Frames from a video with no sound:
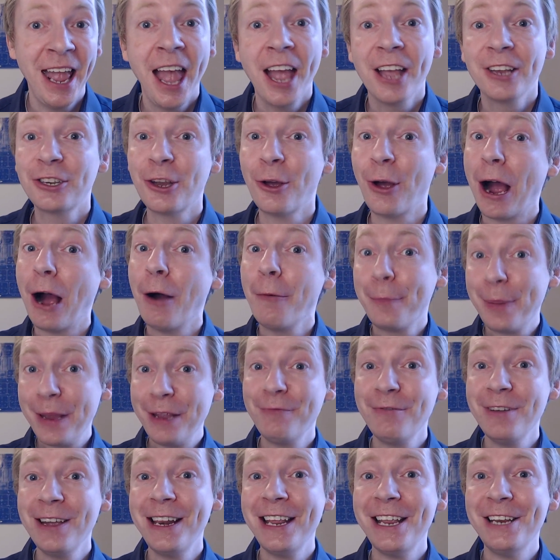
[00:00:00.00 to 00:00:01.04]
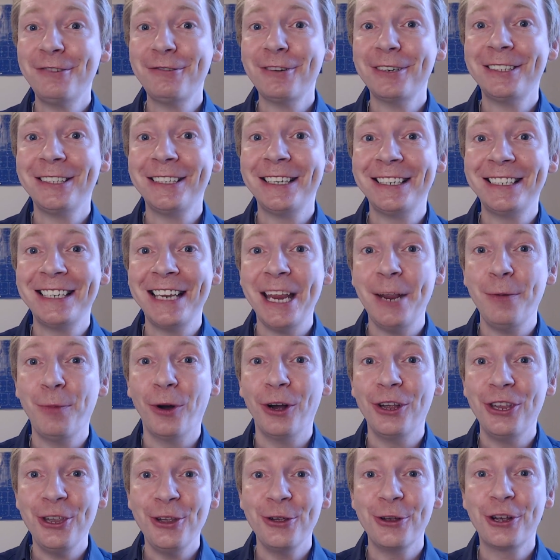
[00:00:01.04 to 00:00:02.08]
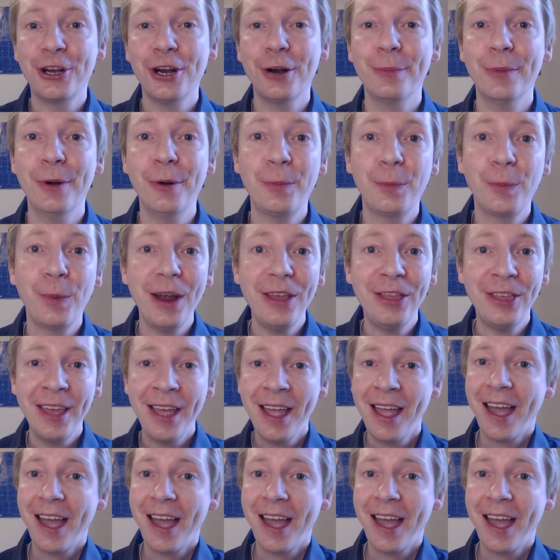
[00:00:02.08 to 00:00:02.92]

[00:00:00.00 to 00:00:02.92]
So I'll be really interested to see what you come up with.